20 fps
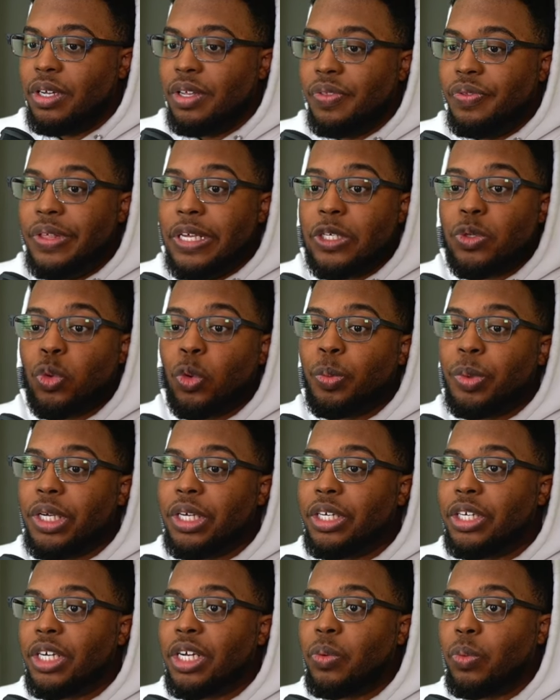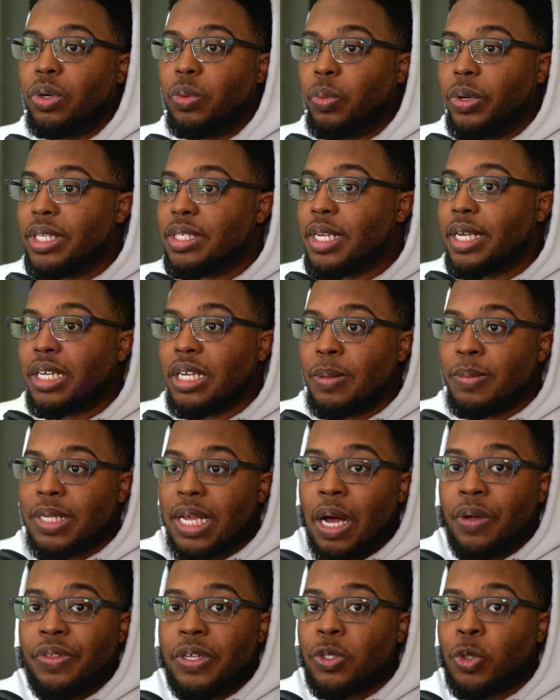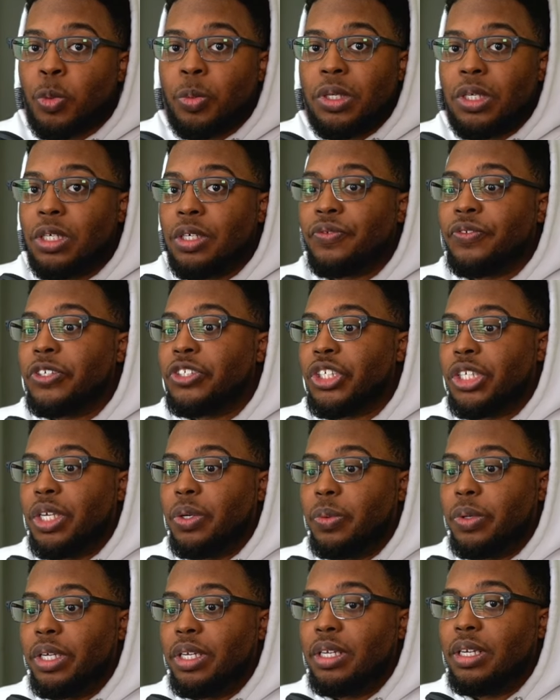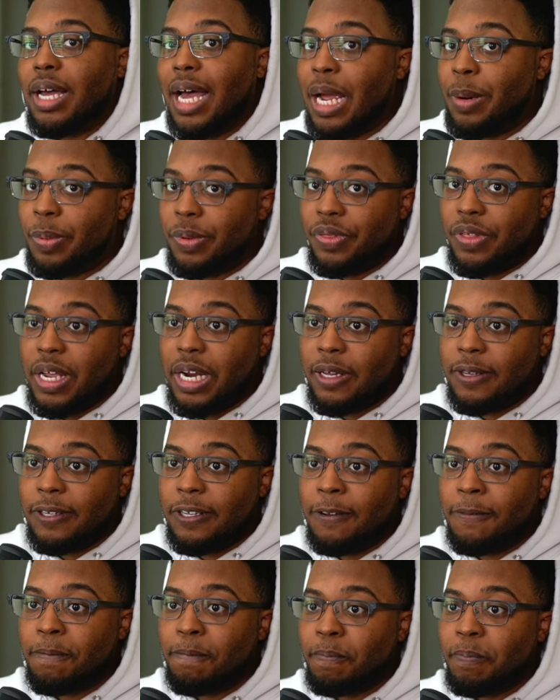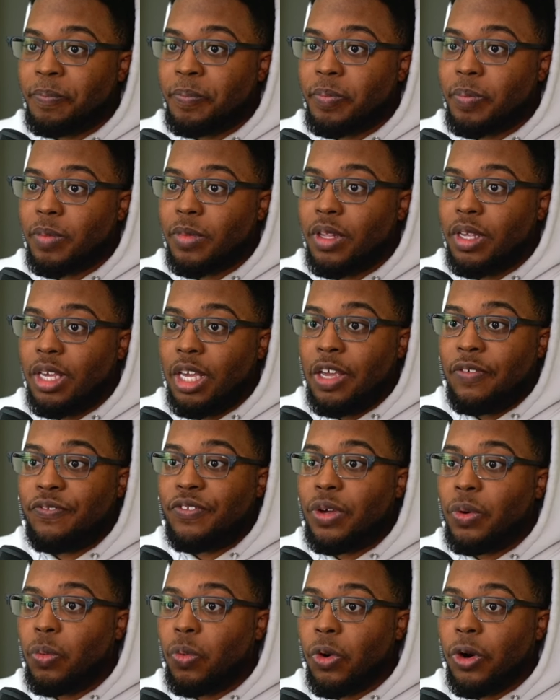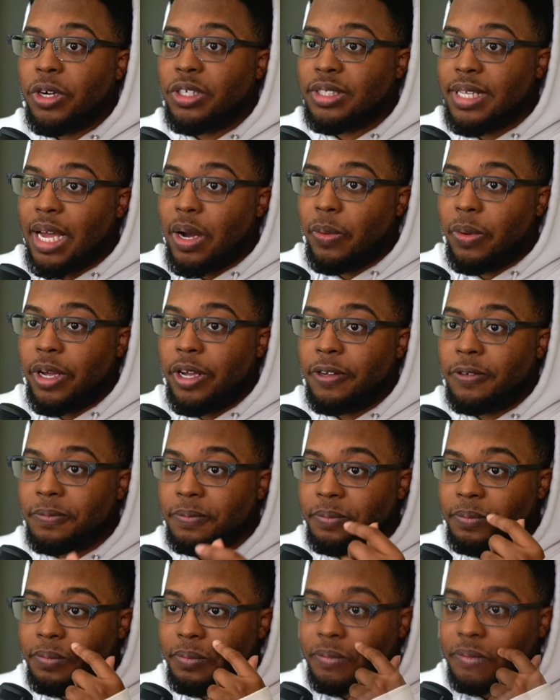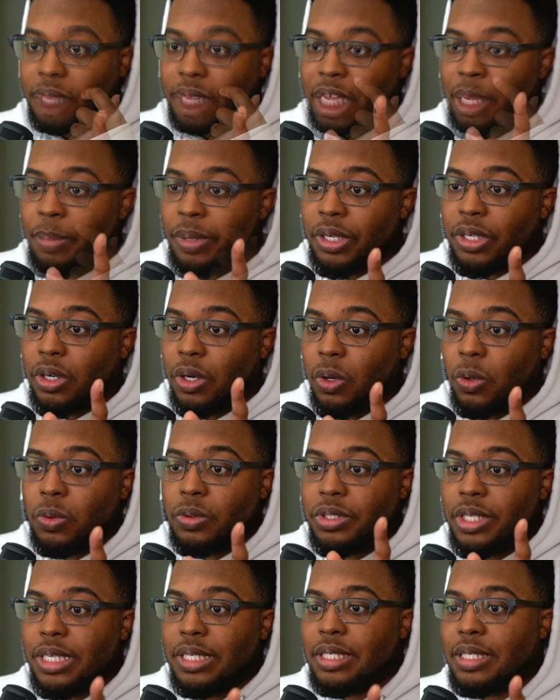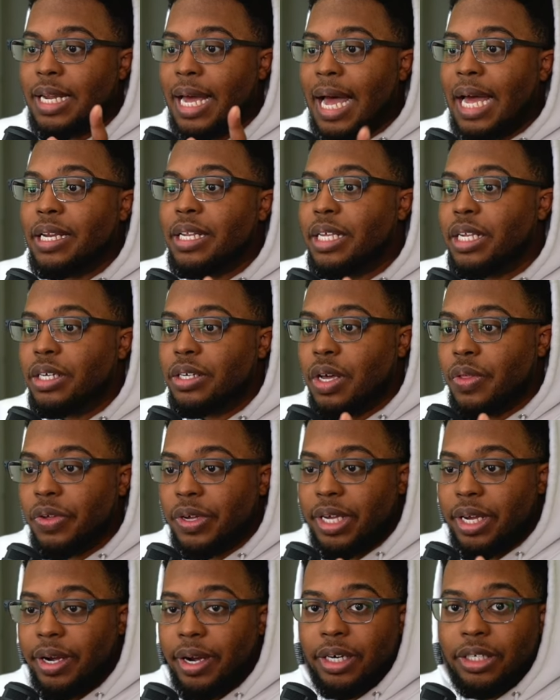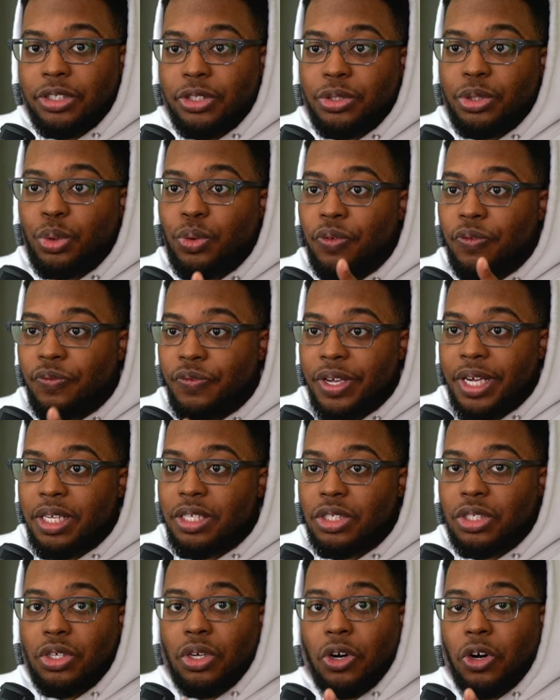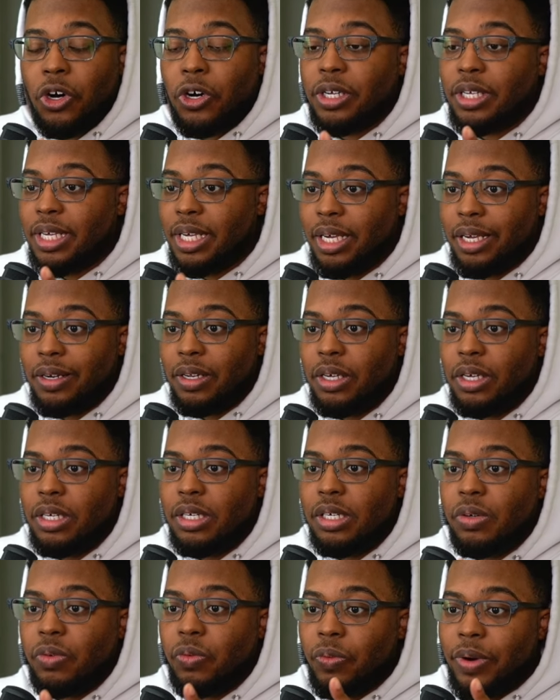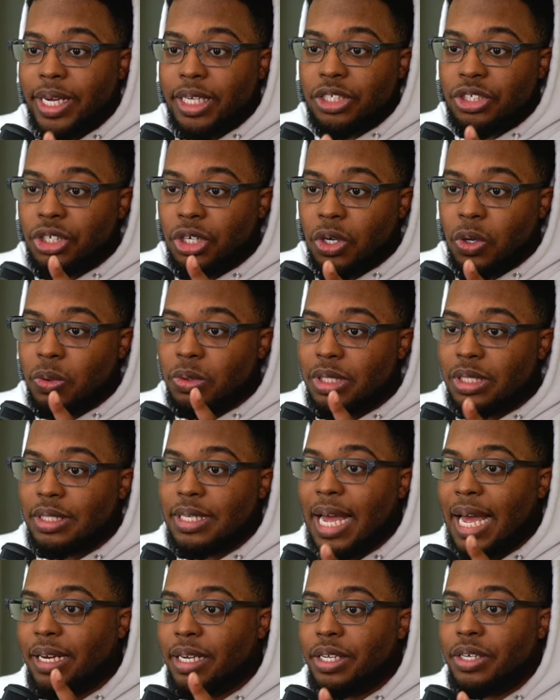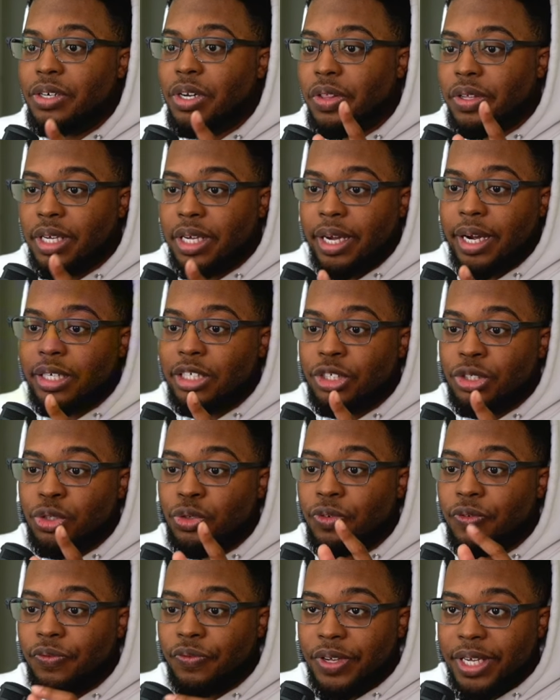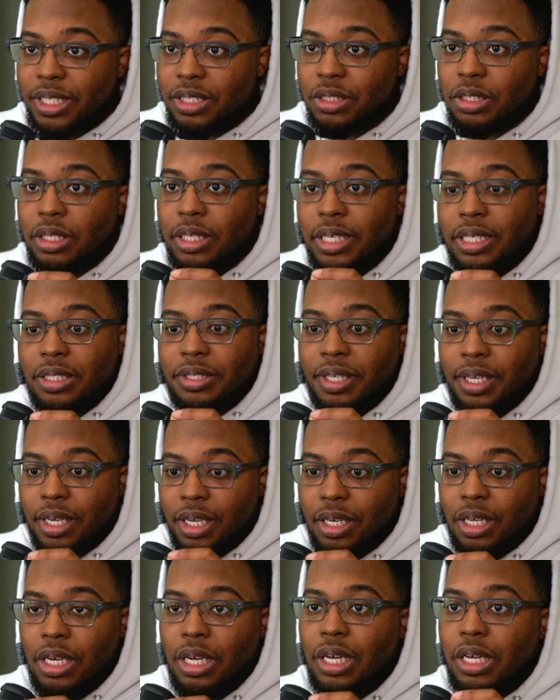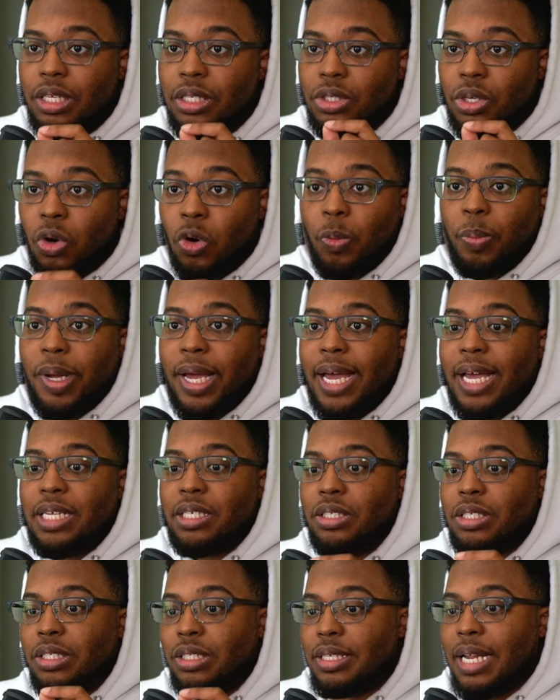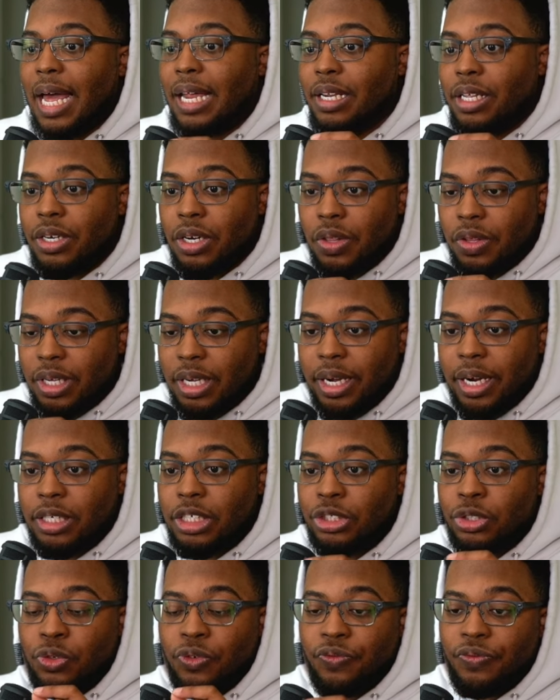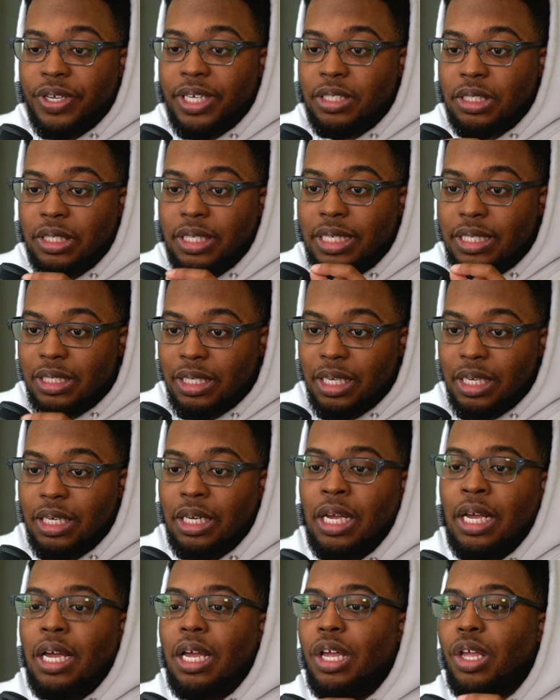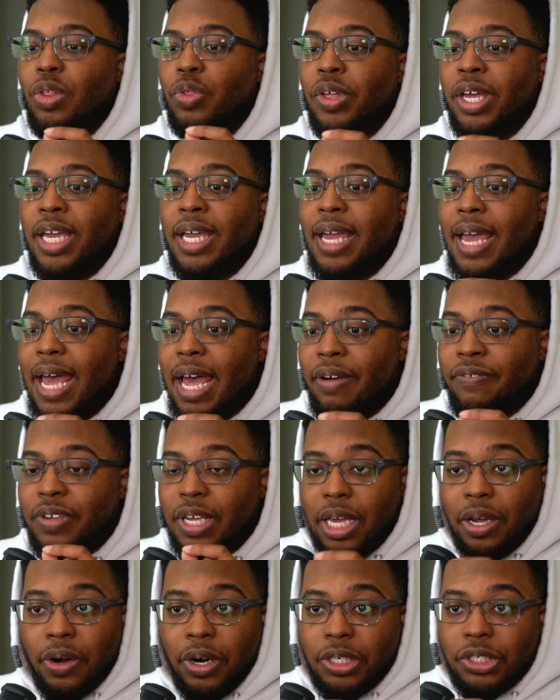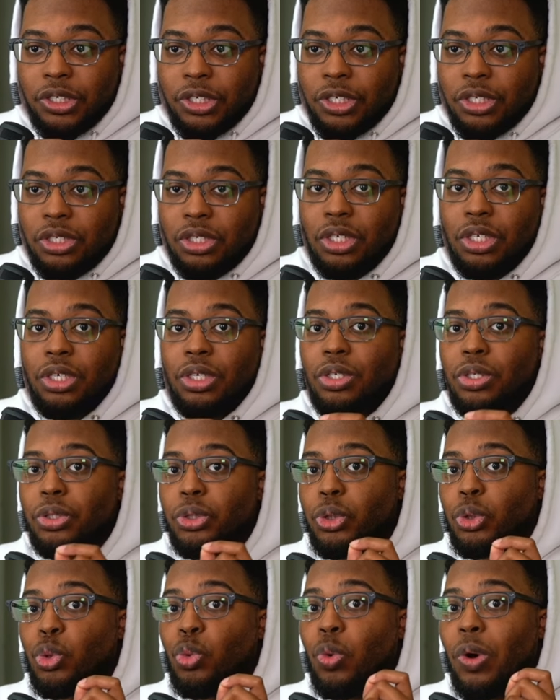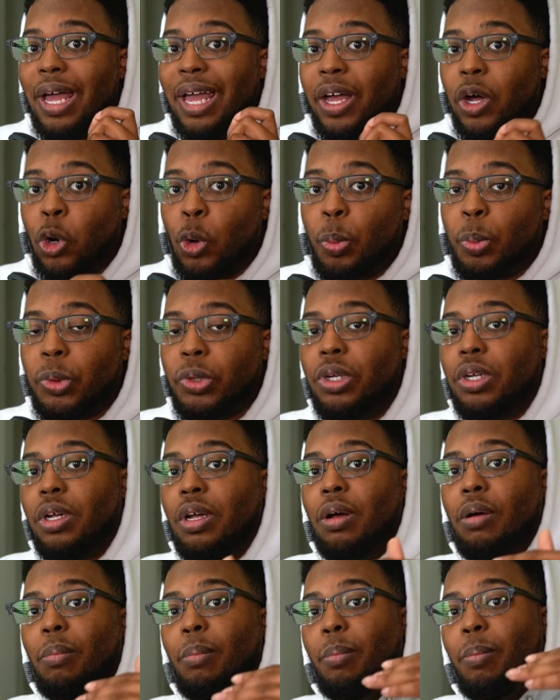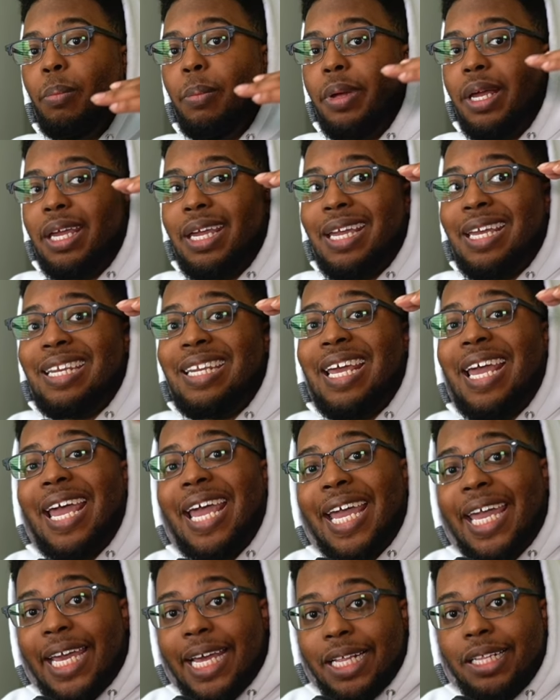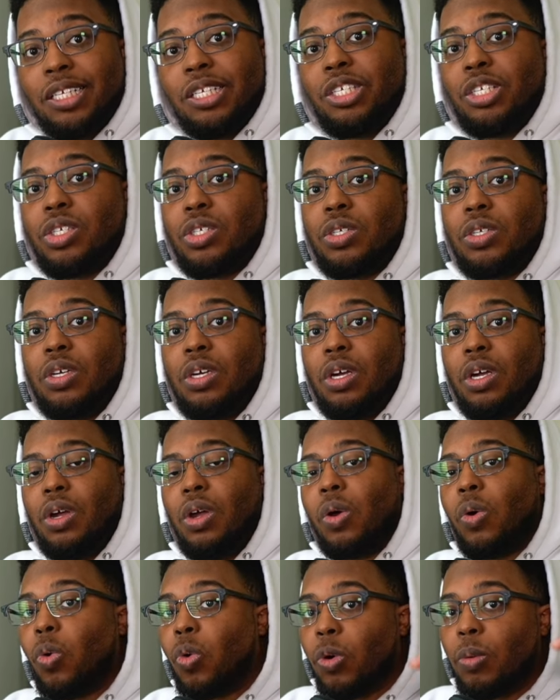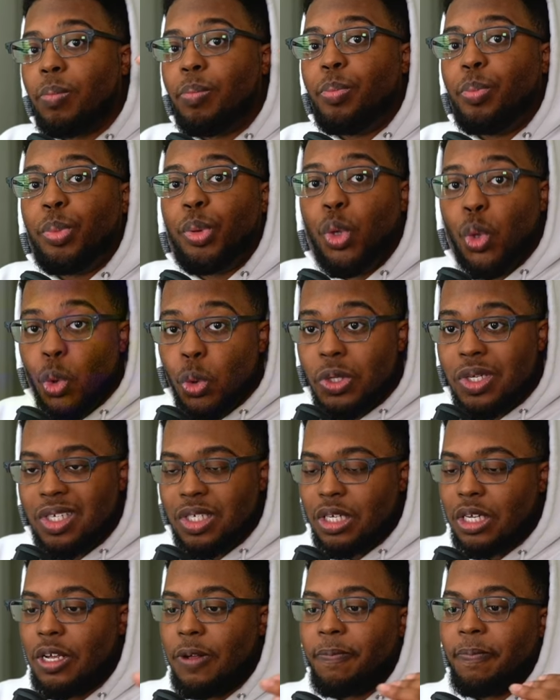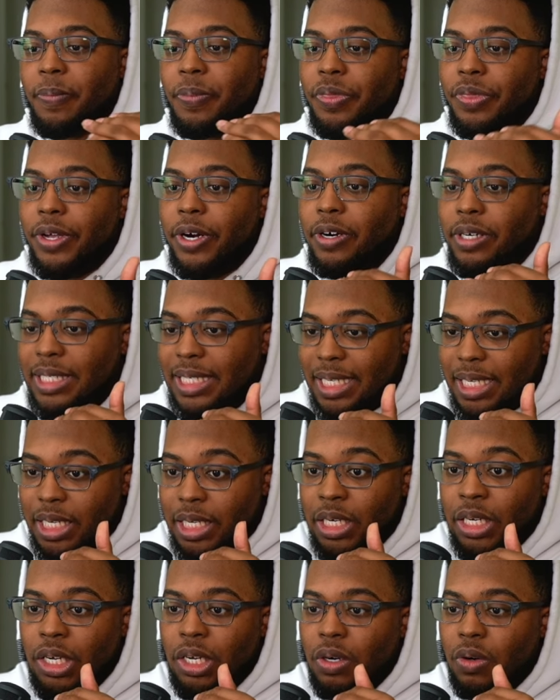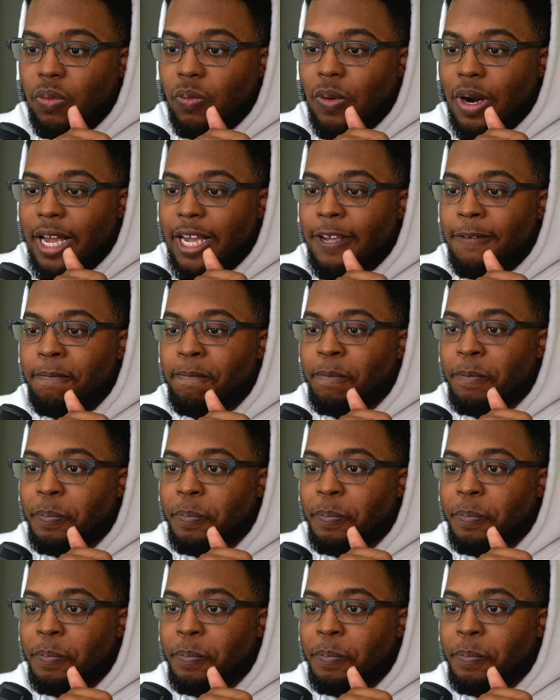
This will be good. When Wednesday comes out, this will be good for Jingyuan, hypothetically, if it works that way. Himiko does not need another character to fix her kit. Ratio does not need another character to fix his kit. Topaz does not need another character to fix his kit. They have characters to help enhance or boost their kit, right?